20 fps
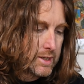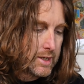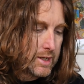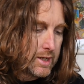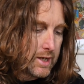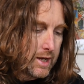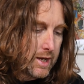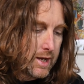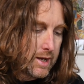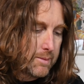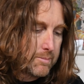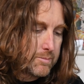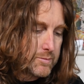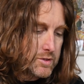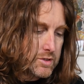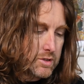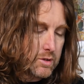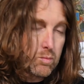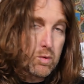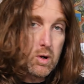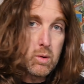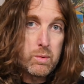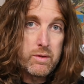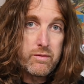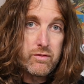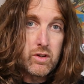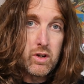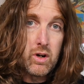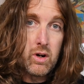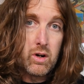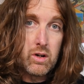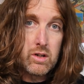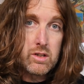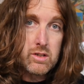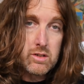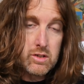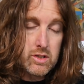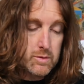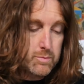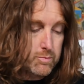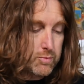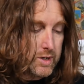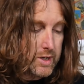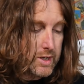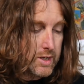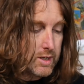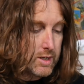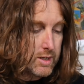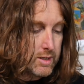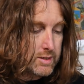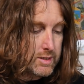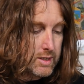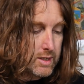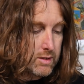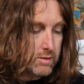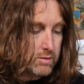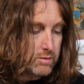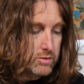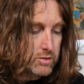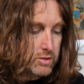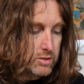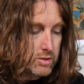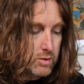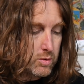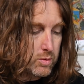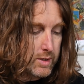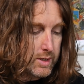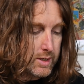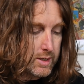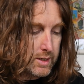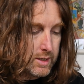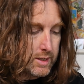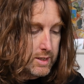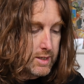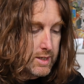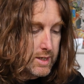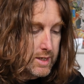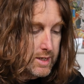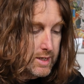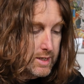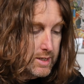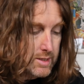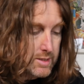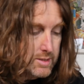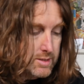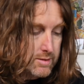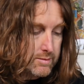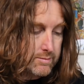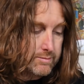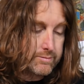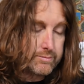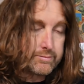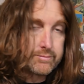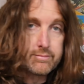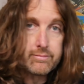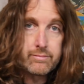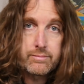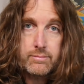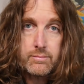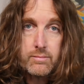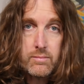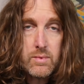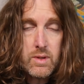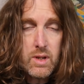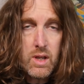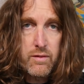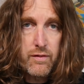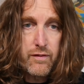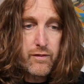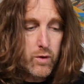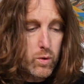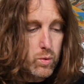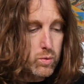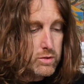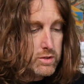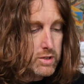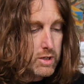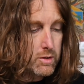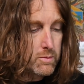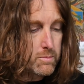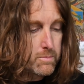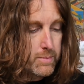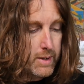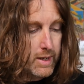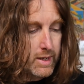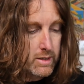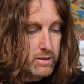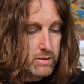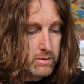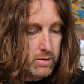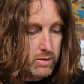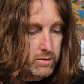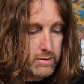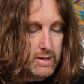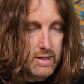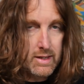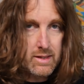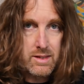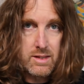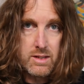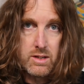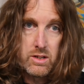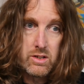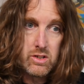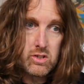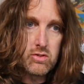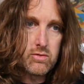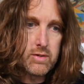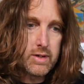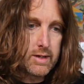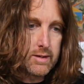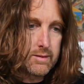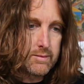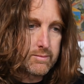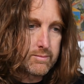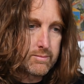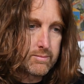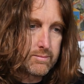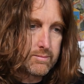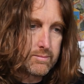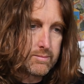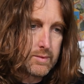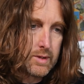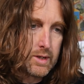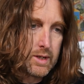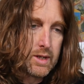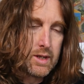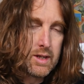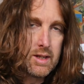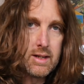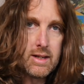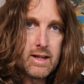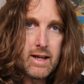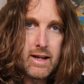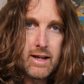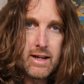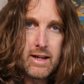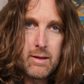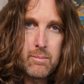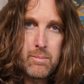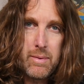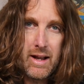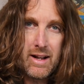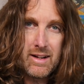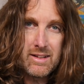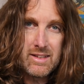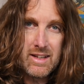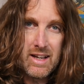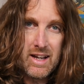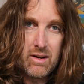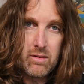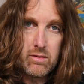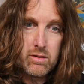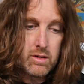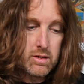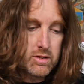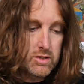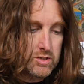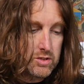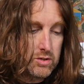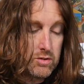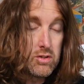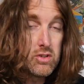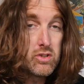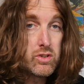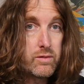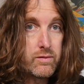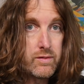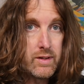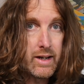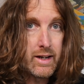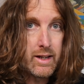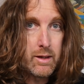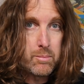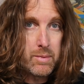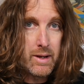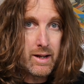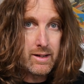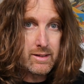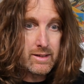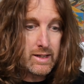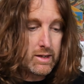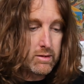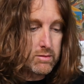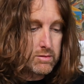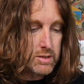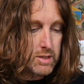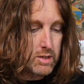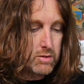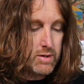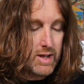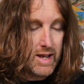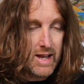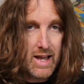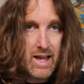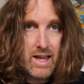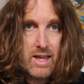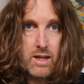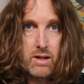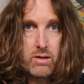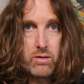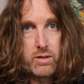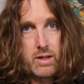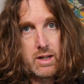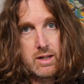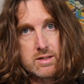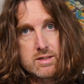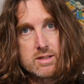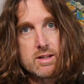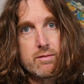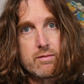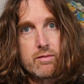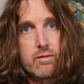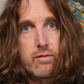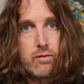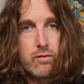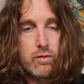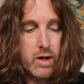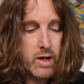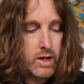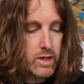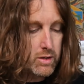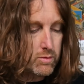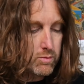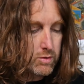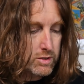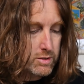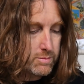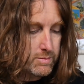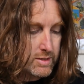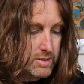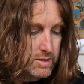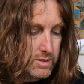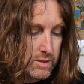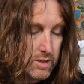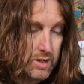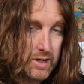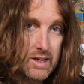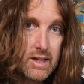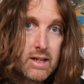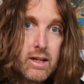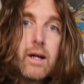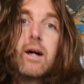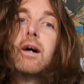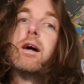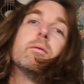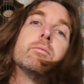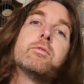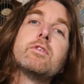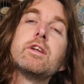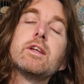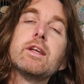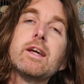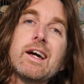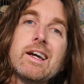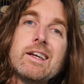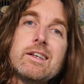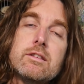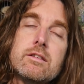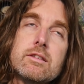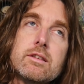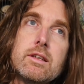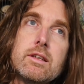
So what we've got, just breaking it down just quickly, is a full tone bend on that 3rd string, letting it back down, and as soon as you've let it back down, don't hang on that 7th fret. You want to be sliding up to the 8,